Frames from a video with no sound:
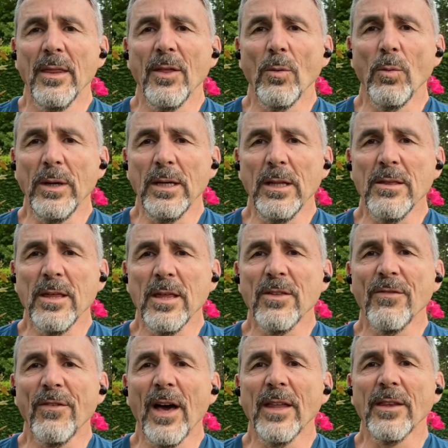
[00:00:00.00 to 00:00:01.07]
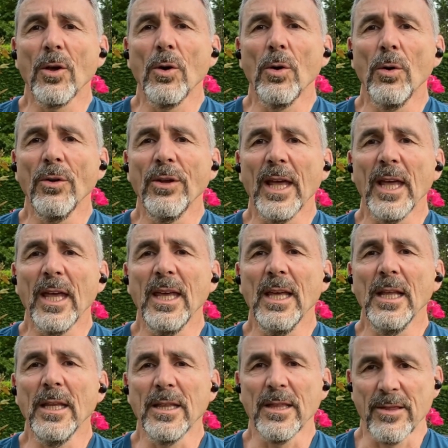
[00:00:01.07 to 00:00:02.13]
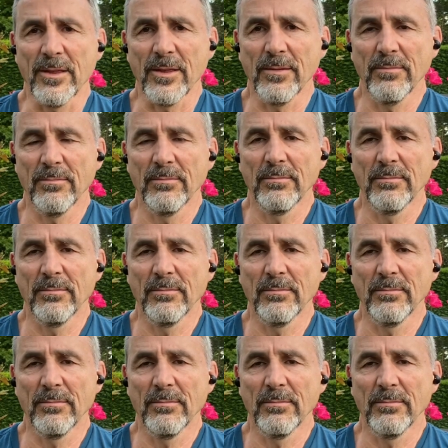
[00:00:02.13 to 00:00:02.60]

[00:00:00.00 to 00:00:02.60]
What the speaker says: The winners, his father called killers.